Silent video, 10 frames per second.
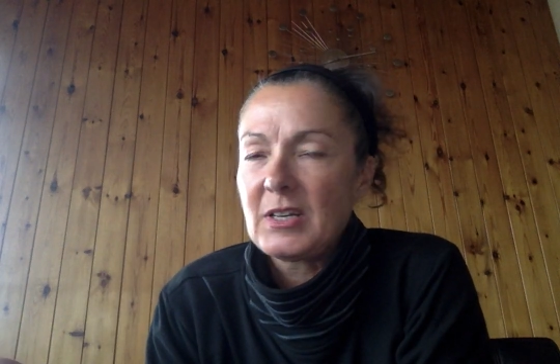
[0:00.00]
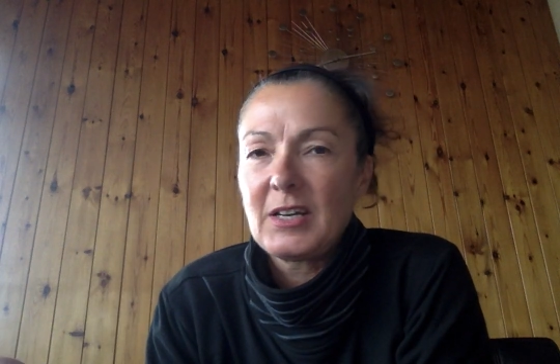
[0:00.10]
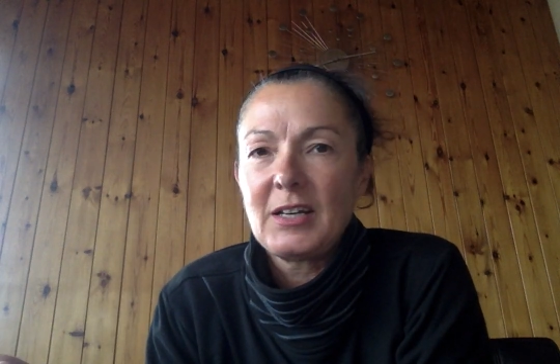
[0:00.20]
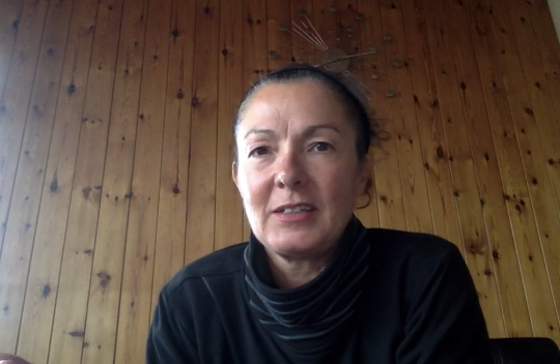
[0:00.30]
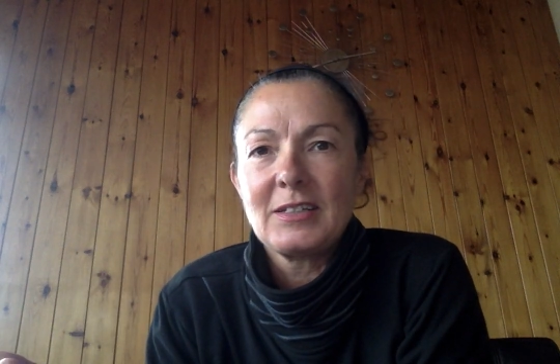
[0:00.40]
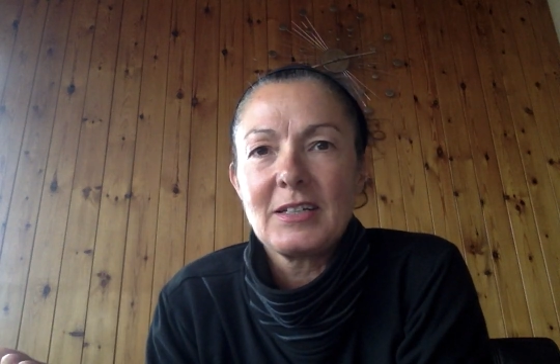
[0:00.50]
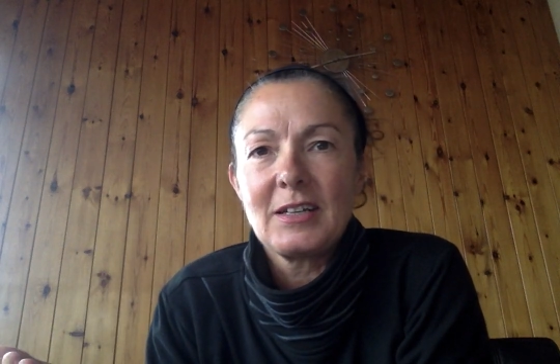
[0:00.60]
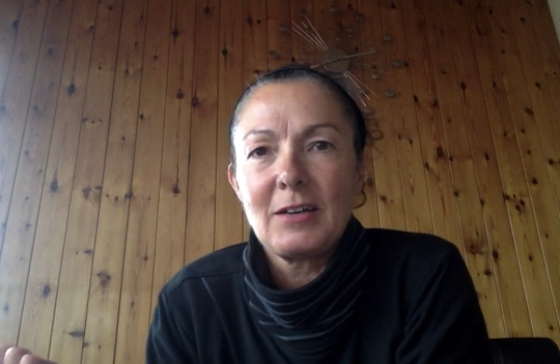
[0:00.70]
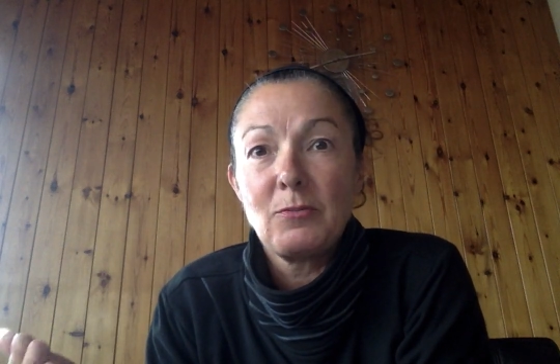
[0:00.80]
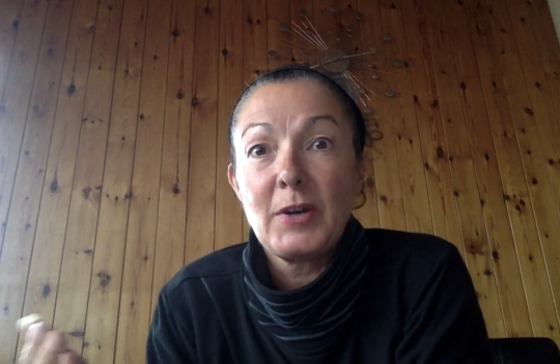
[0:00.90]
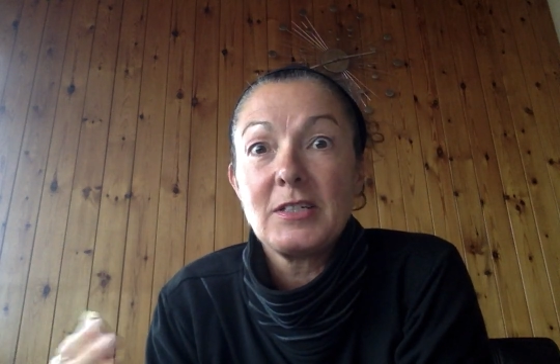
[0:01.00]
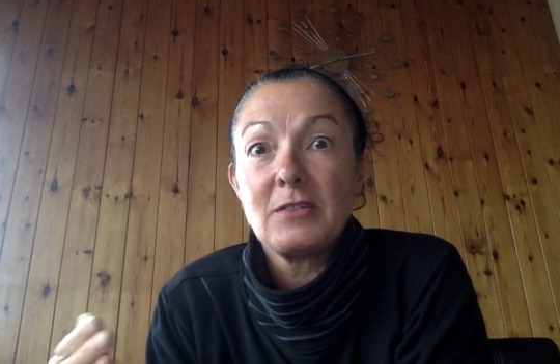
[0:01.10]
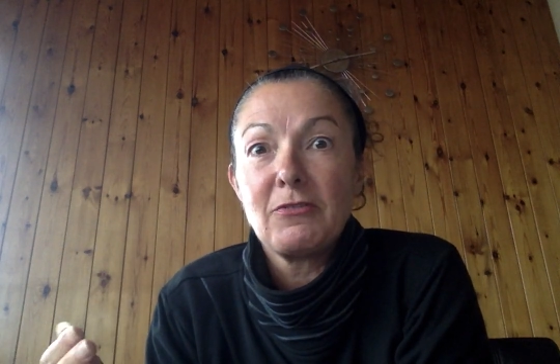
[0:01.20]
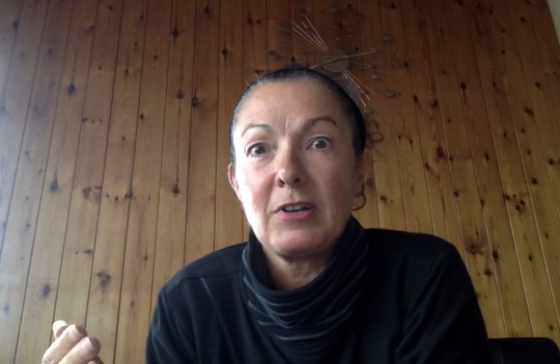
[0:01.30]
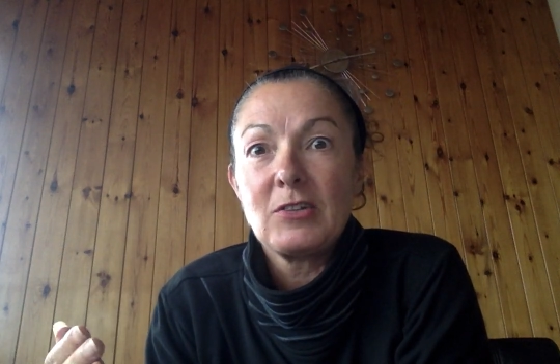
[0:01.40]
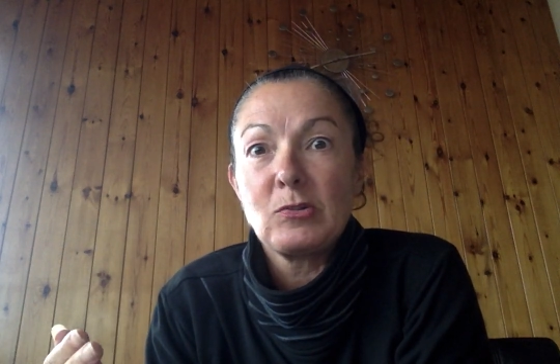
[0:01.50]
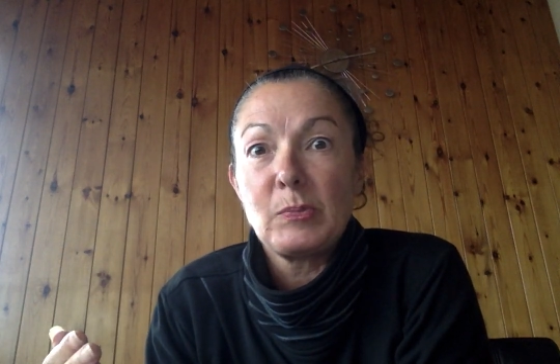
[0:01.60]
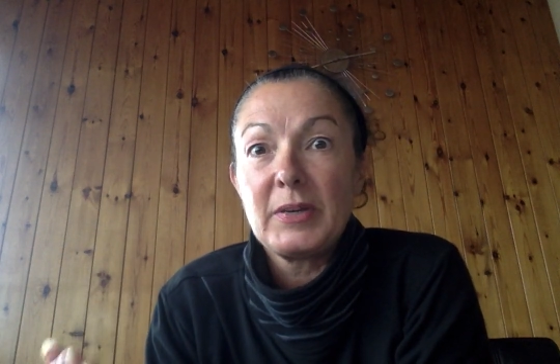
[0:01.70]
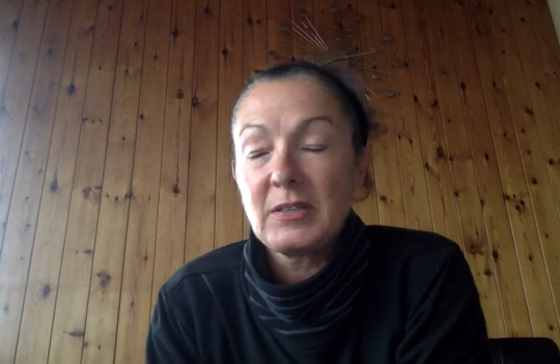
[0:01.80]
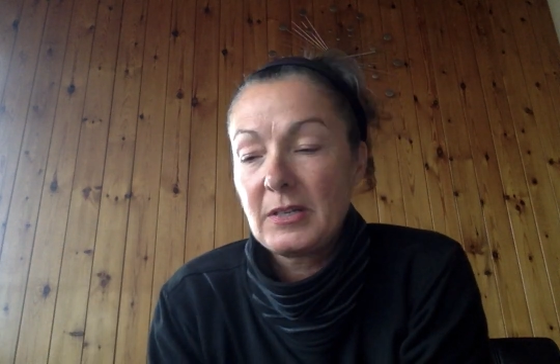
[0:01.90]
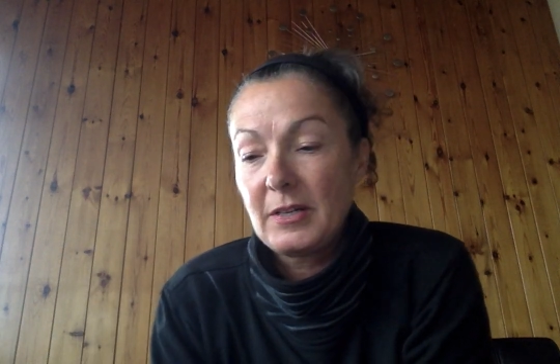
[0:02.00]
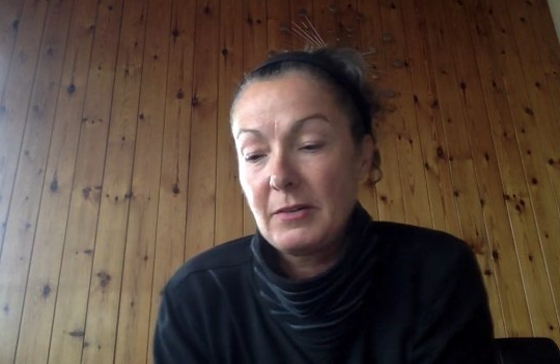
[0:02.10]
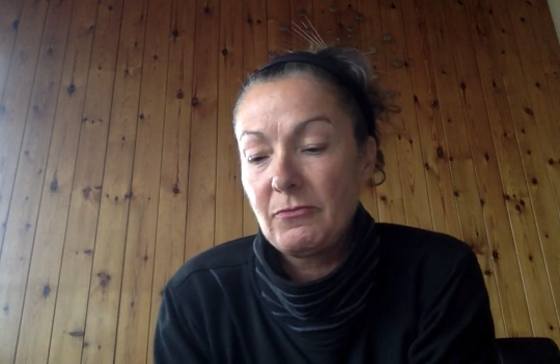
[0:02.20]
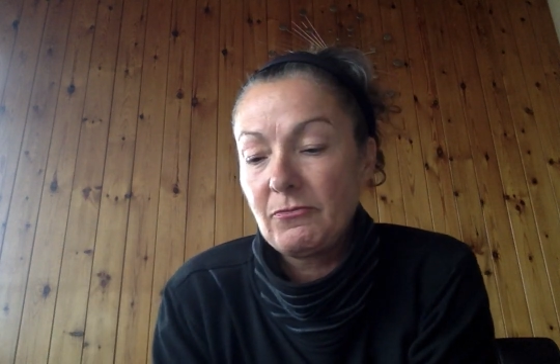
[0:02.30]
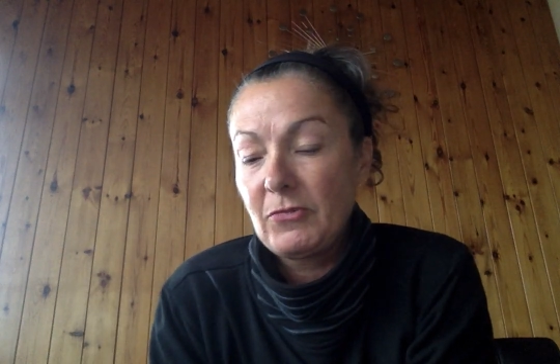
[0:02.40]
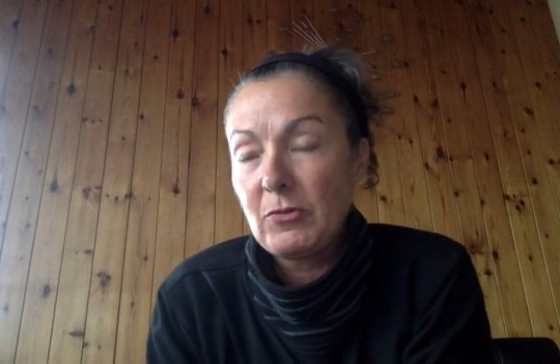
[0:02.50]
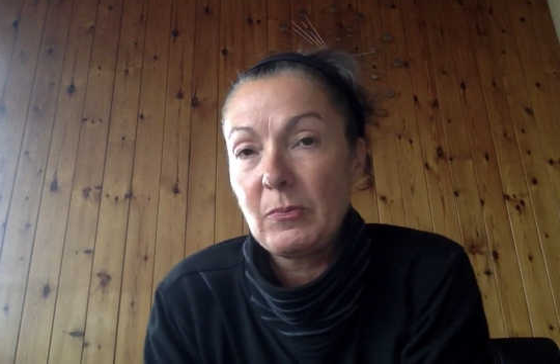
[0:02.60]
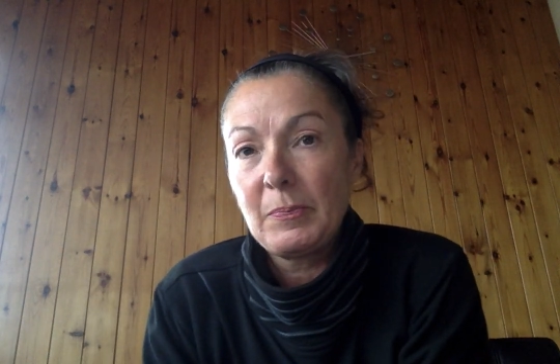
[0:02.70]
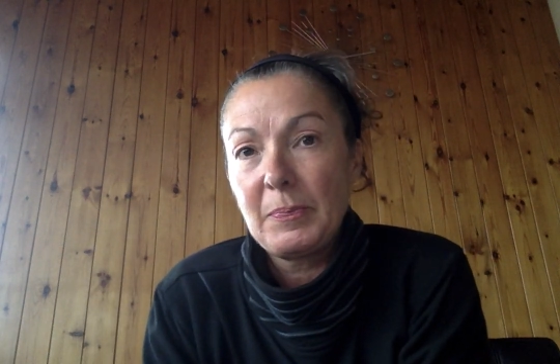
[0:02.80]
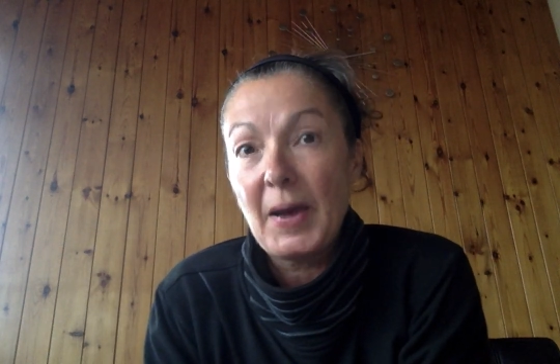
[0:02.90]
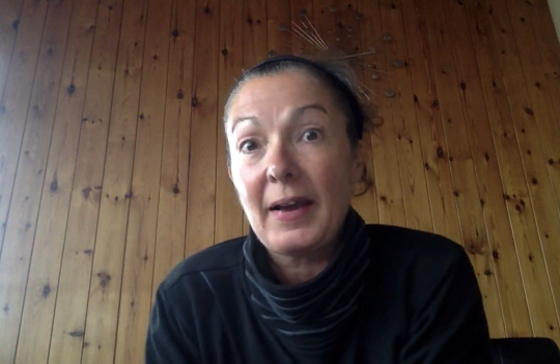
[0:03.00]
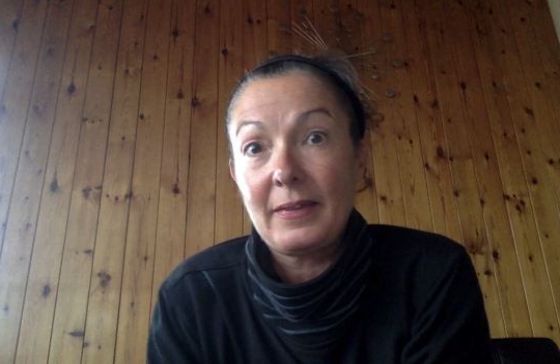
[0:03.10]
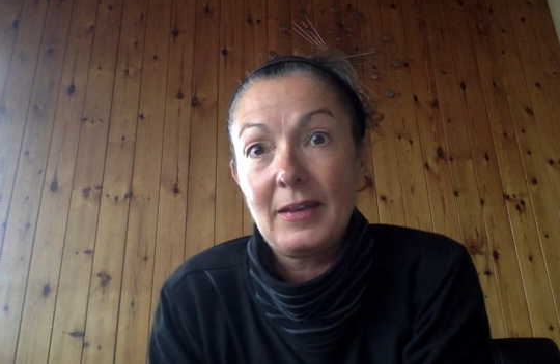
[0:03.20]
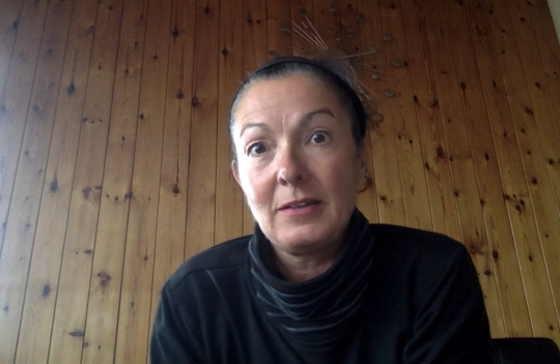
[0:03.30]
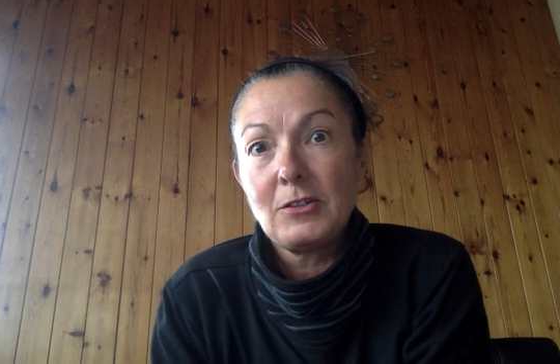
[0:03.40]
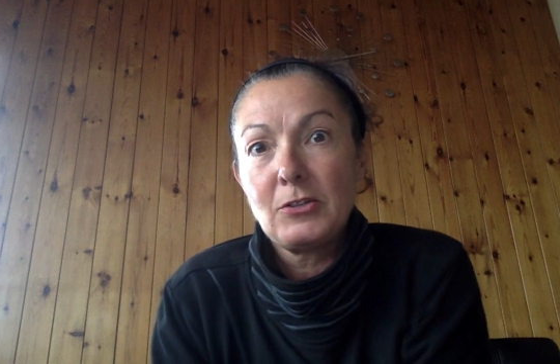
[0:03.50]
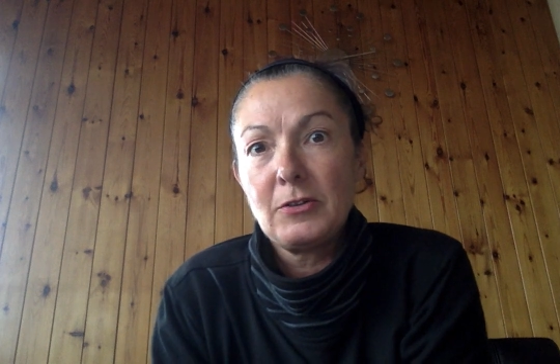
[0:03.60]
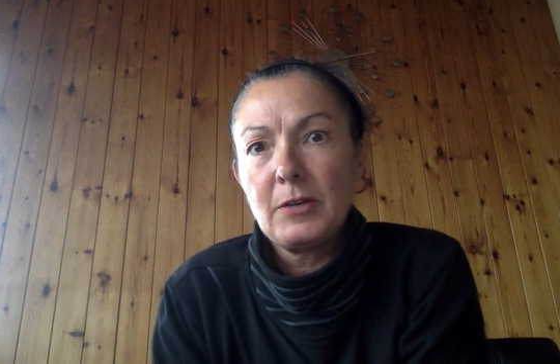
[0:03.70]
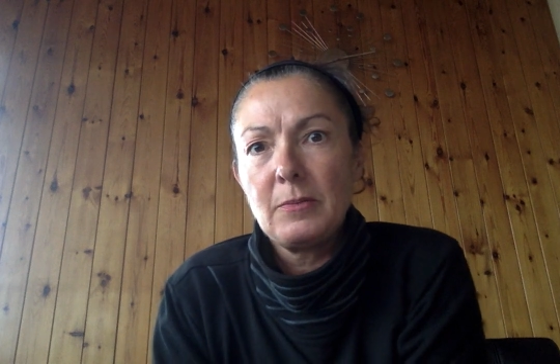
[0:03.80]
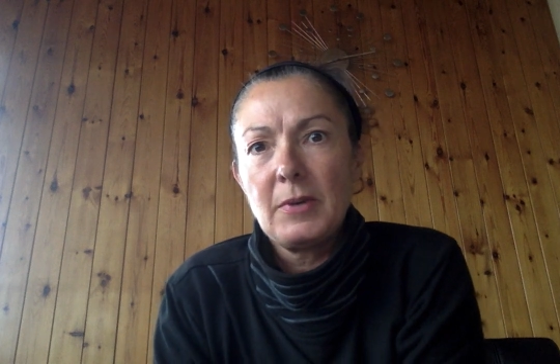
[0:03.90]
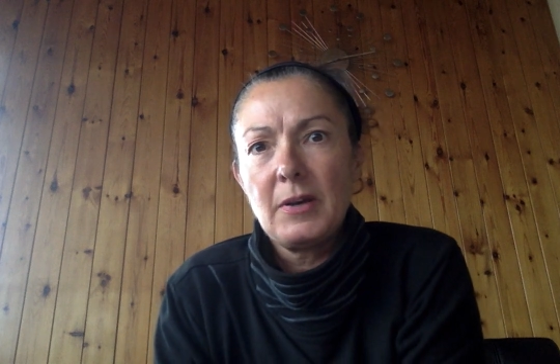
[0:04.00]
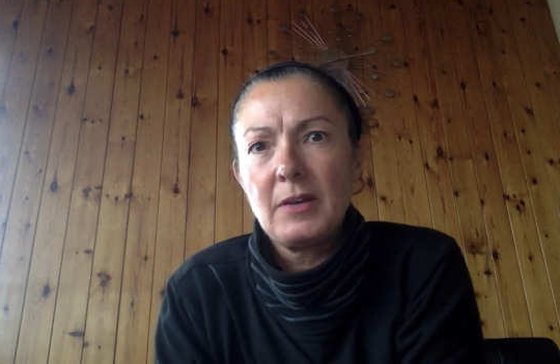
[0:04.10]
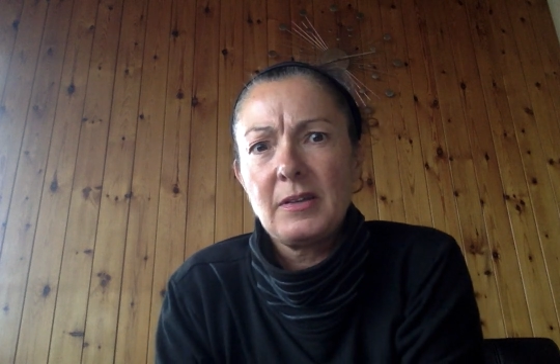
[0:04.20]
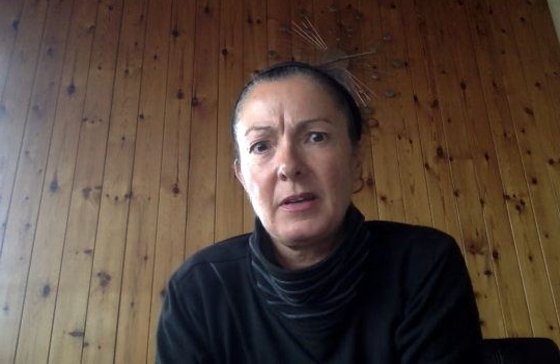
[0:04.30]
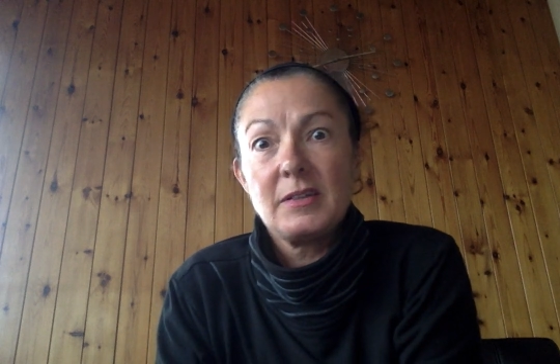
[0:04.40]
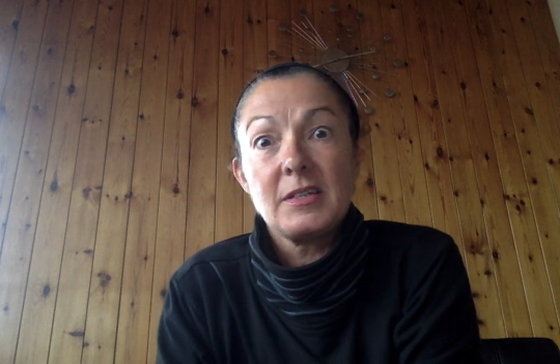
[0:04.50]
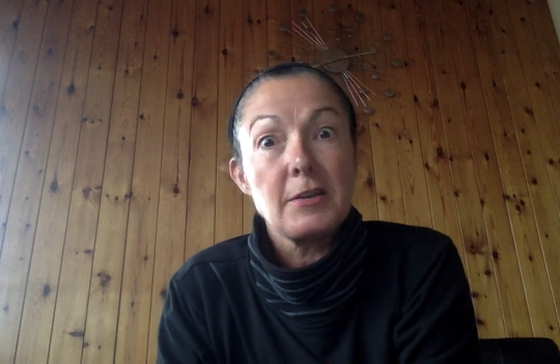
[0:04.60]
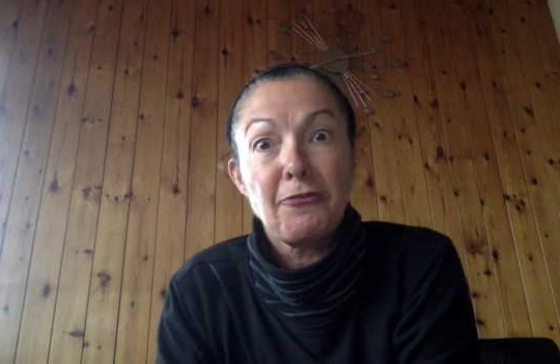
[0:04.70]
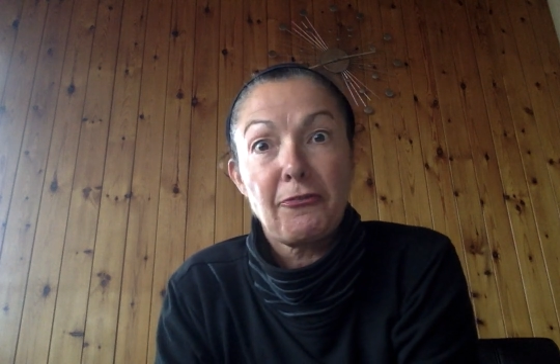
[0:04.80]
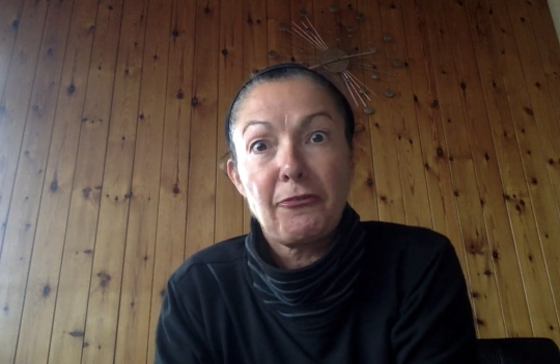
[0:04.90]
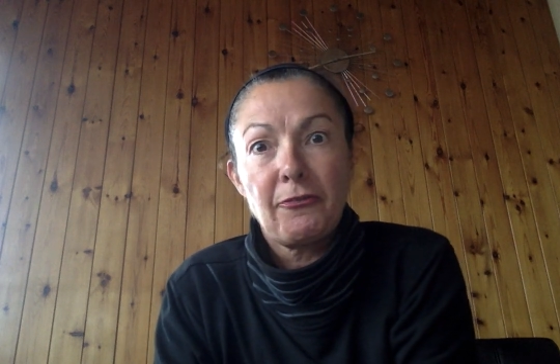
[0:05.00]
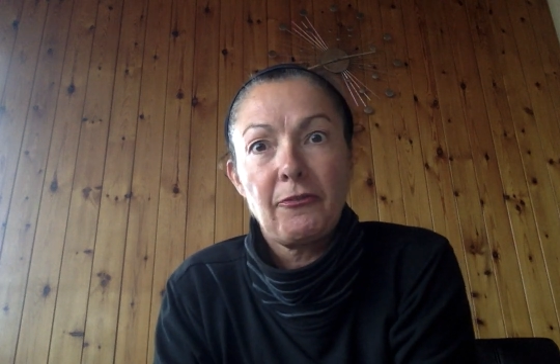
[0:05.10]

and I waited for a little bit and I wrote back then to him as if